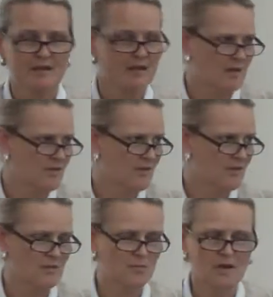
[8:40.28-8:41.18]
and
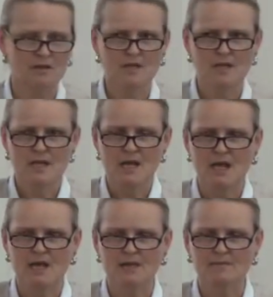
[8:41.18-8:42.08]
Ajay's as well,
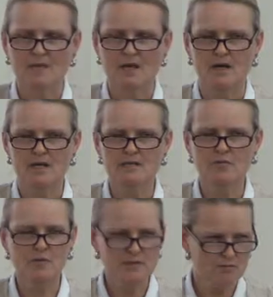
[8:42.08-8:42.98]

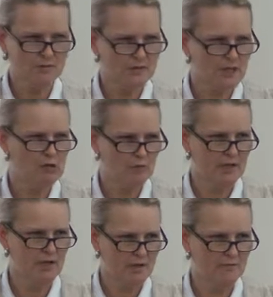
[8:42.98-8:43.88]
into what's really
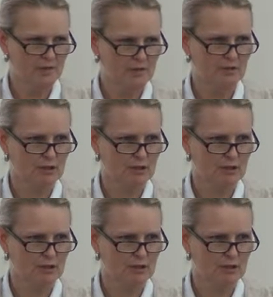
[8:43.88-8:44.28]
going on with the